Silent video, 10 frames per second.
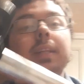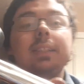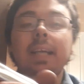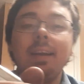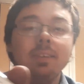
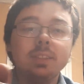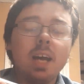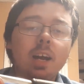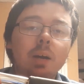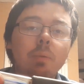This handle's
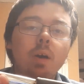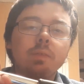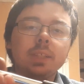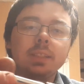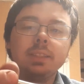not come off
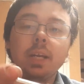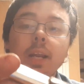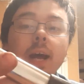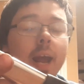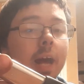since then, and
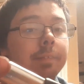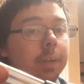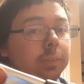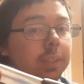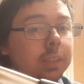I have
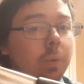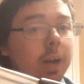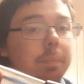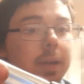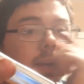used this
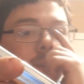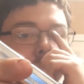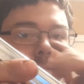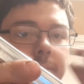quite a bit.